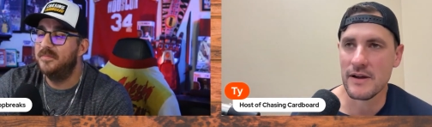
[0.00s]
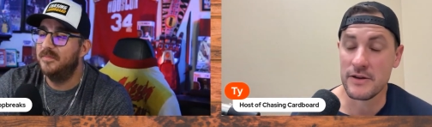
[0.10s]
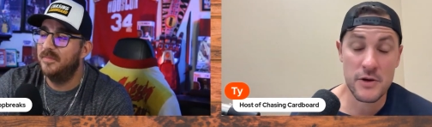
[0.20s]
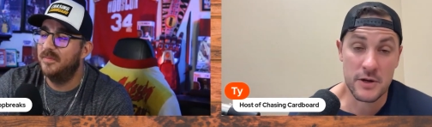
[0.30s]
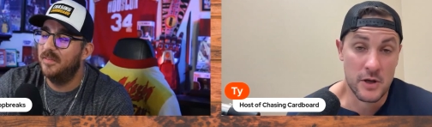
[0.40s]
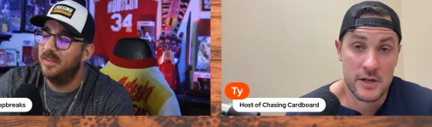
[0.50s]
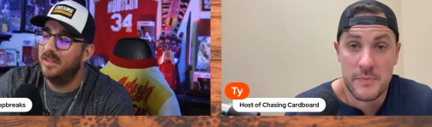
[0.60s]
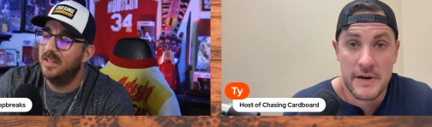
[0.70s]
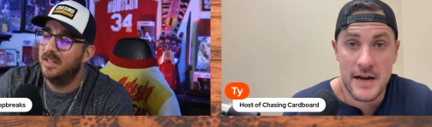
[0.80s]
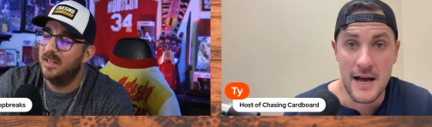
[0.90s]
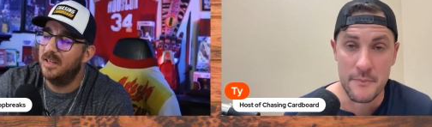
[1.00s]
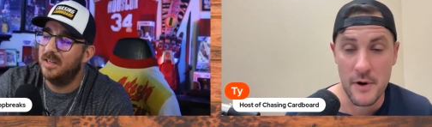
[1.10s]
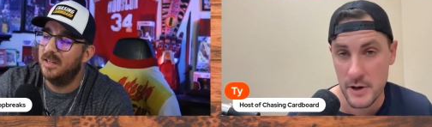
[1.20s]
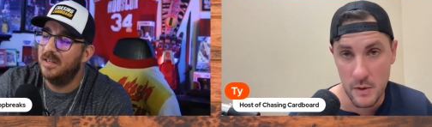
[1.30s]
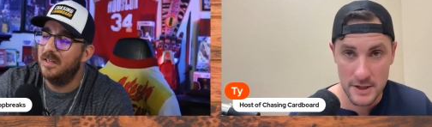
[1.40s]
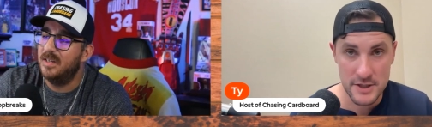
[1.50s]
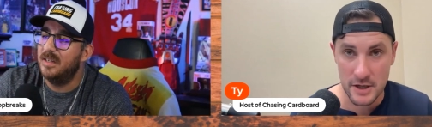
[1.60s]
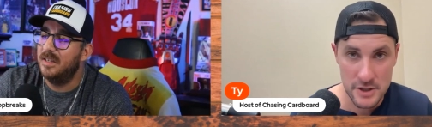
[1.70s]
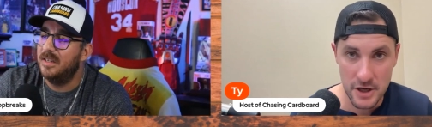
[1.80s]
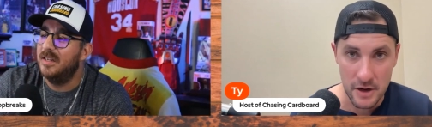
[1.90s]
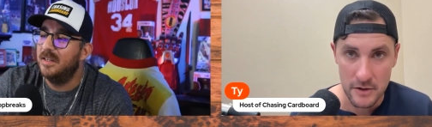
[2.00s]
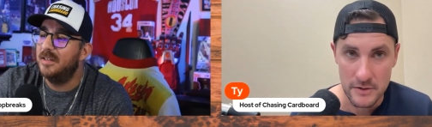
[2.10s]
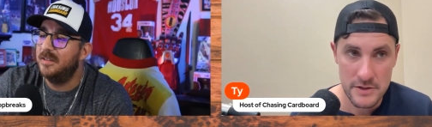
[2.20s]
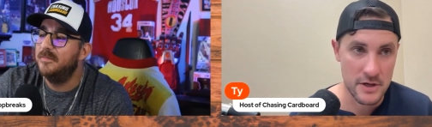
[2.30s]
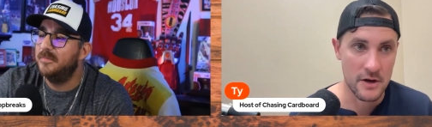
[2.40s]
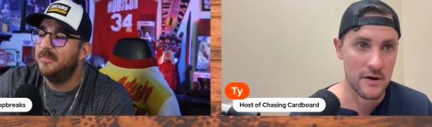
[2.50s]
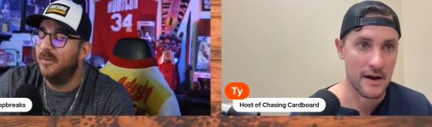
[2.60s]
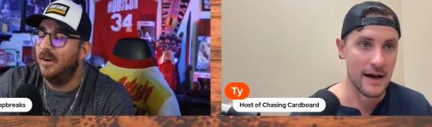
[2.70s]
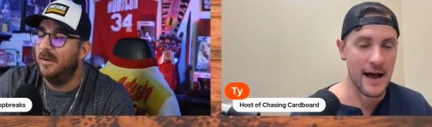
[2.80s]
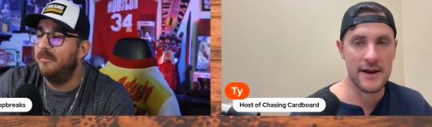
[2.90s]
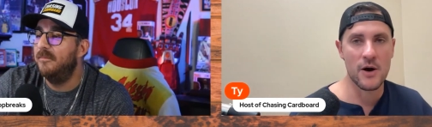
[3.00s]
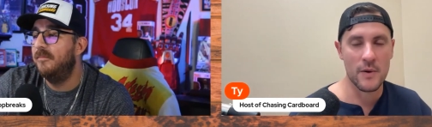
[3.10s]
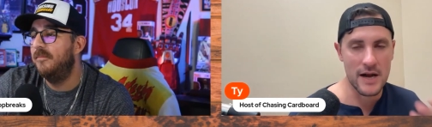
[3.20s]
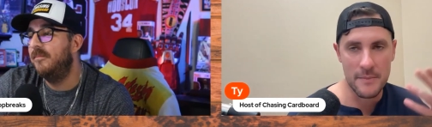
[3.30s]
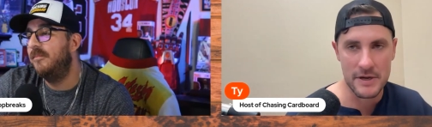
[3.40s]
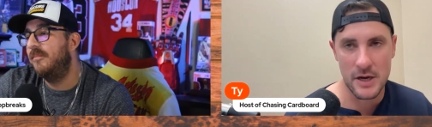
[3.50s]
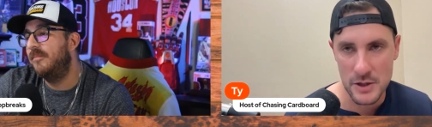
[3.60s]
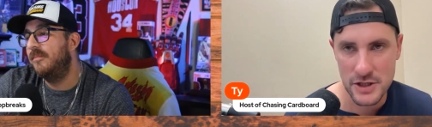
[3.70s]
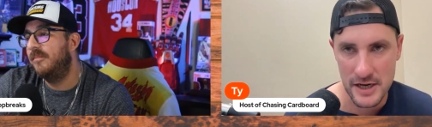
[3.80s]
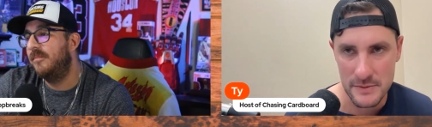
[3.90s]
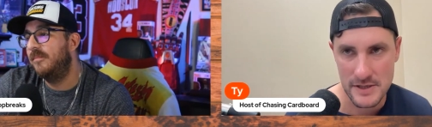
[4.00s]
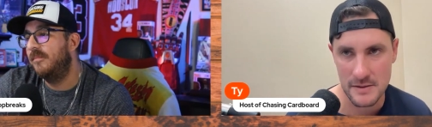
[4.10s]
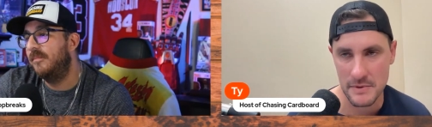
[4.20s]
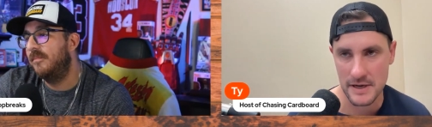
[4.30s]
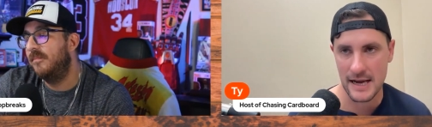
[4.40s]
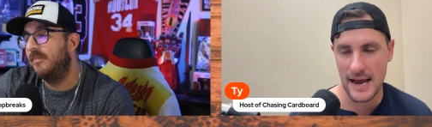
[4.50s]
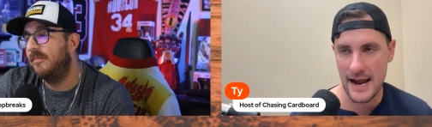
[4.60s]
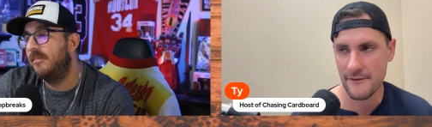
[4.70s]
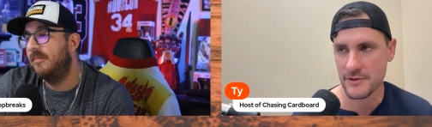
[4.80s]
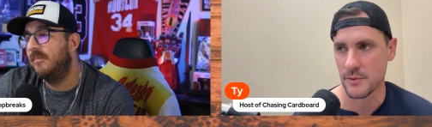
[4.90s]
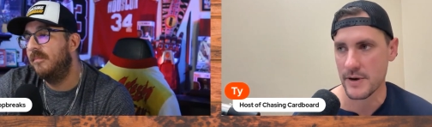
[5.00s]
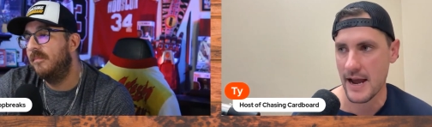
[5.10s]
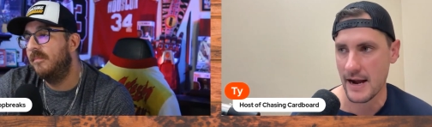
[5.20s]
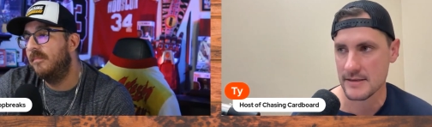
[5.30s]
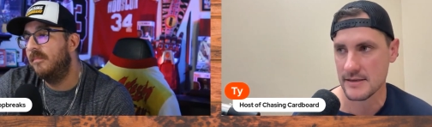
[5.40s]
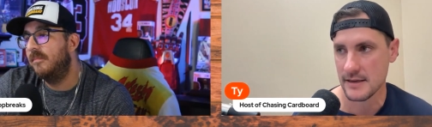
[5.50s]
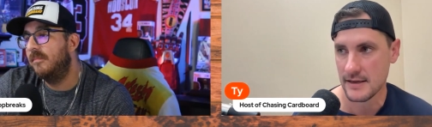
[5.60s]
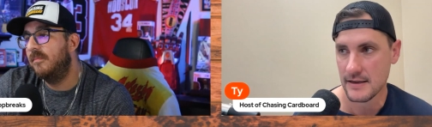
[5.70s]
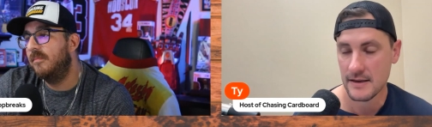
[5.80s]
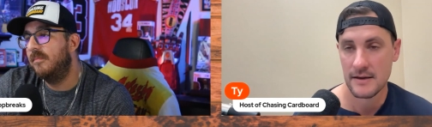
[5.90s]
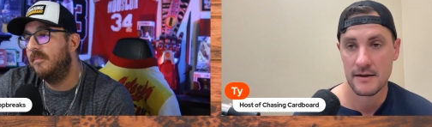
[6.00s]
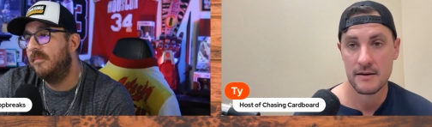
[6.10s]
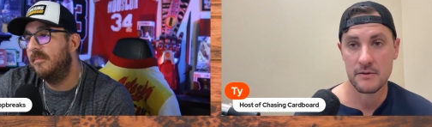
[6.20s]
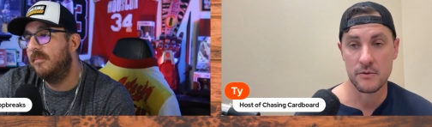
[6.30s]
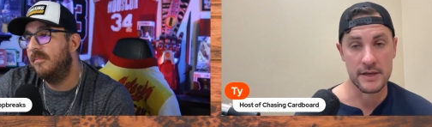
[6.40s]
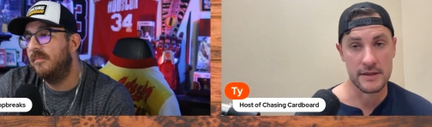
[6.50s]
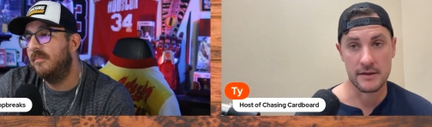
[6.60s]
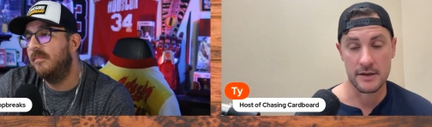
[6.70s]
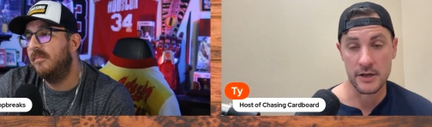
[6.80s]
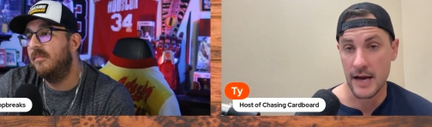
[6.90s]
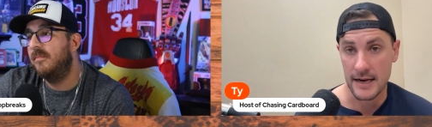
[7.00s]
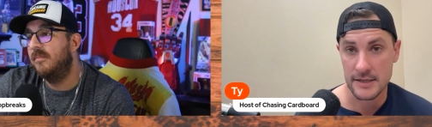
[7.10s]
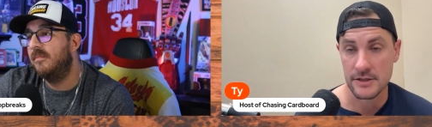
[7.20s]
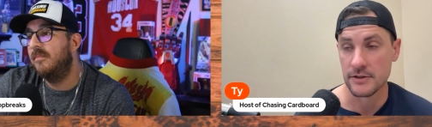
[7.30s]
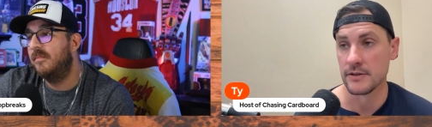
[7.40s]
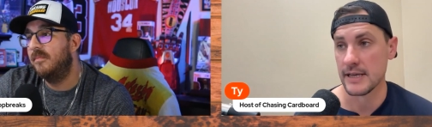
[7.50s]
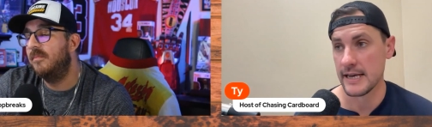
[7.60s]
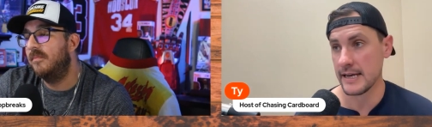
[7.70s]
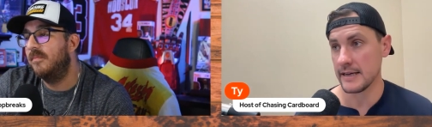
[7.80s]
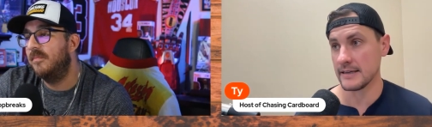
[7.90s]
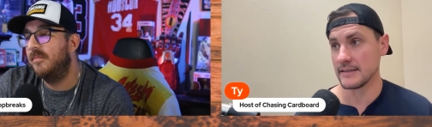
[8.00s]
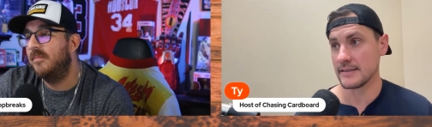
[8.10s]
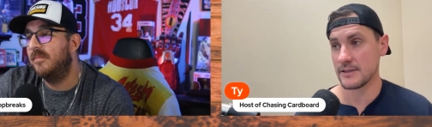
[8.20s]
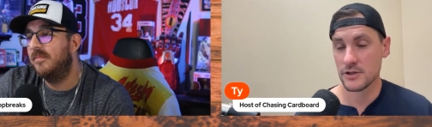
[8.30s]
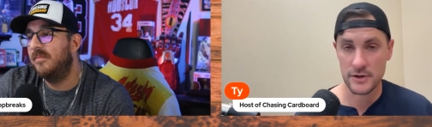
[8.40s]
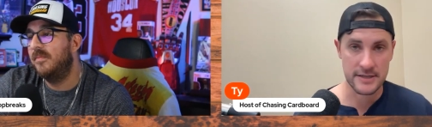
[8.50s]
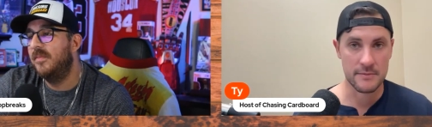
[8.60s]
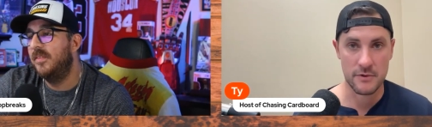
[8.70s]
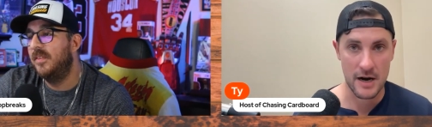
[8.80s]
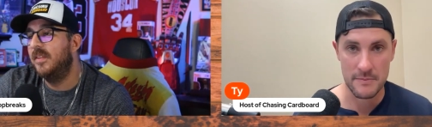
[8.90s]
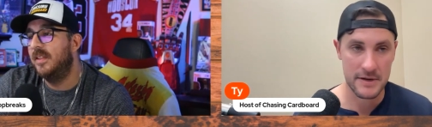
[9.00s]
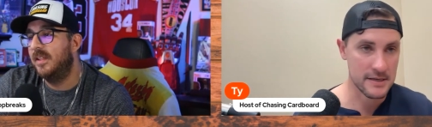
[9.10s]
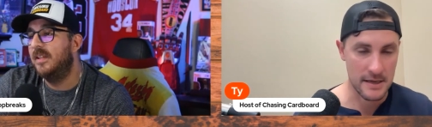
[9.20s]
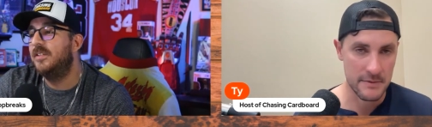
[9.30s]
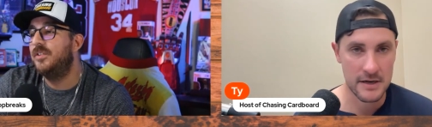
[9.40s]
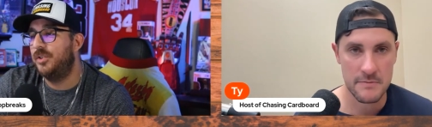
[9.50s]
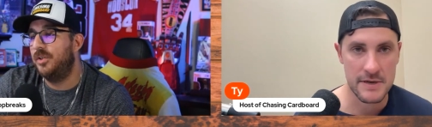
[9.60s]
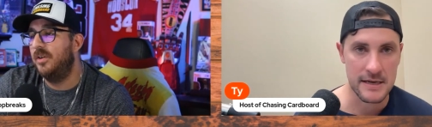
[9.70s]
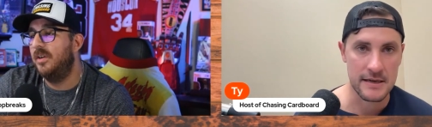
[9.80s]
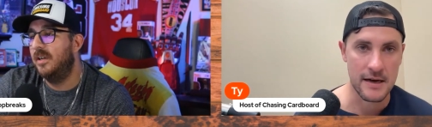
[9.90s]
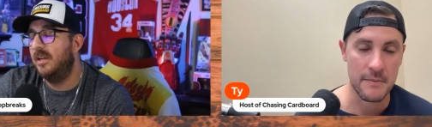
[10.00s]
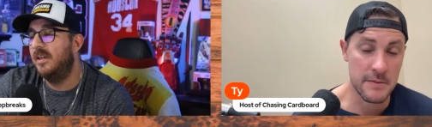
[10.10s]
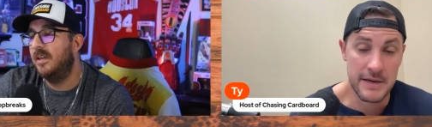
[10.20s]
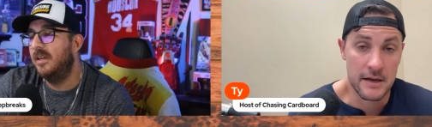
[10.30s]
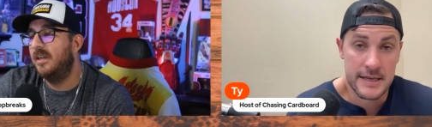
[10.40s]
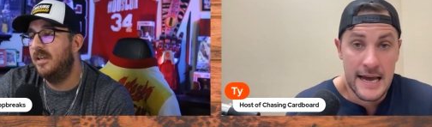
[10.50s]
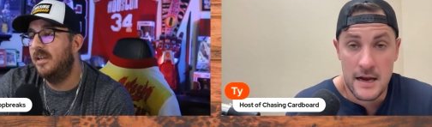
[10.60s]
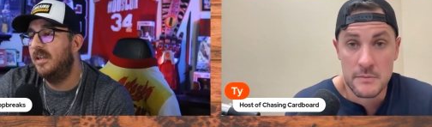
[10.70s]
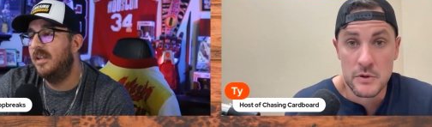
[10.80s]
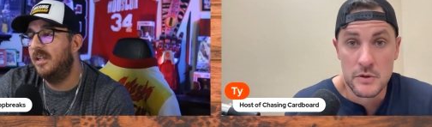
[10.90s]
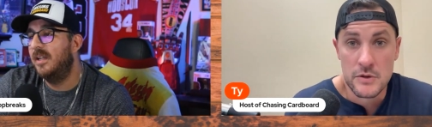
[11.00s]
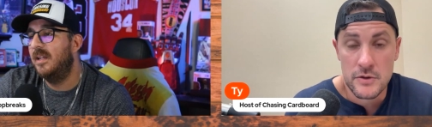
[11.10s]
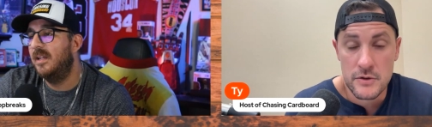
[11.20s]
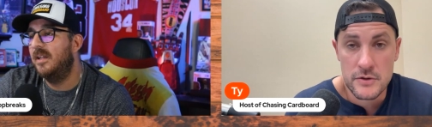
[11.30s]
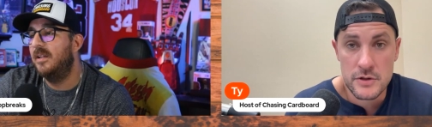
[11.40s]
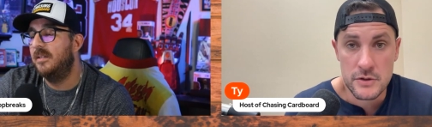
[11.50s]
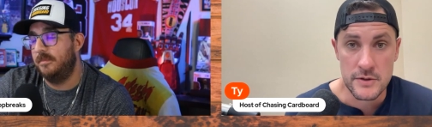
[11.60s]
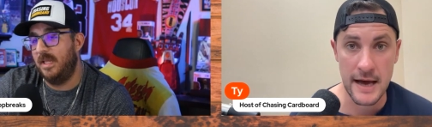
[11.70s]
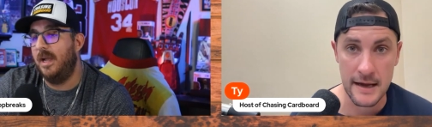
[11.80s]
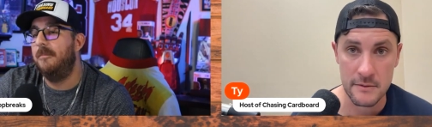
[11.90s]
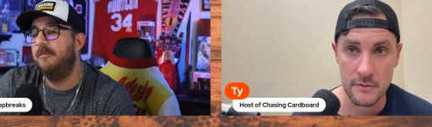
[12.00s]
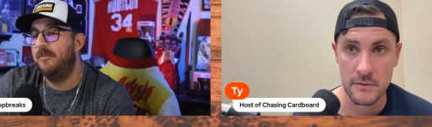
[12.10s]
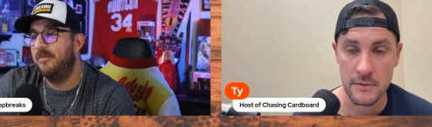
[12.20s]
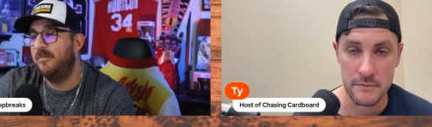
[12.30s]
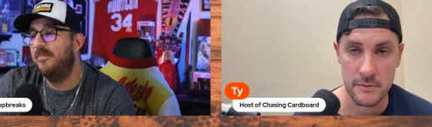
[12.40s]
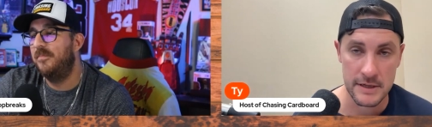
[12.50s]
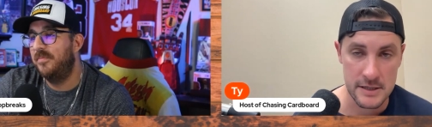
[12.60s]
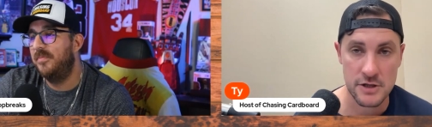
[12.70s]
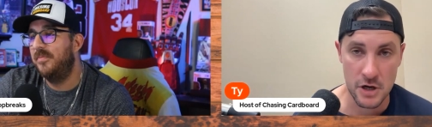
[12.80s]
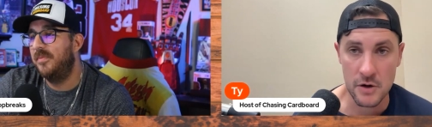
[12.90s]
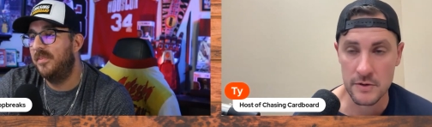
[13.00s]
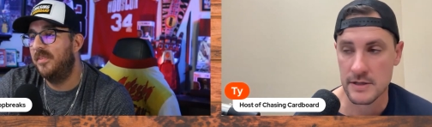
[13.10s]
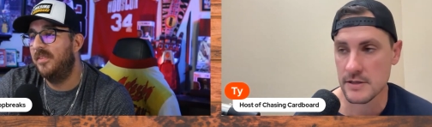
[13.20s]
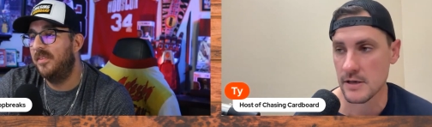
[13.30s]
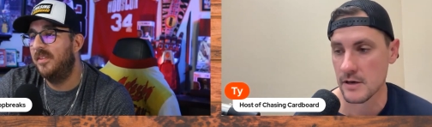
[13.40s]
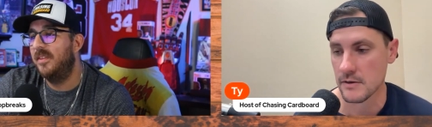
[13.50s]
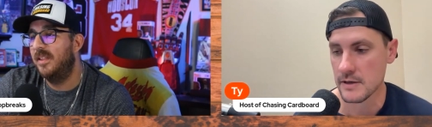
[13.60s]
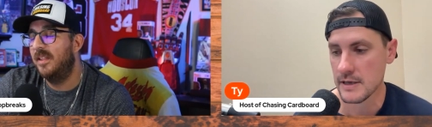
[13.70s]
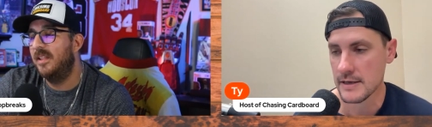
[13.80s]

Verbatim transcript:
Speaker 1: and you can look up a comp while you're watching our show. So right. I know when I'm negotiating with somebody, I have to react with a good attitude and treat them right because I'm going to sure. be I'm going to be held accountable to that when, when, it's shown. And so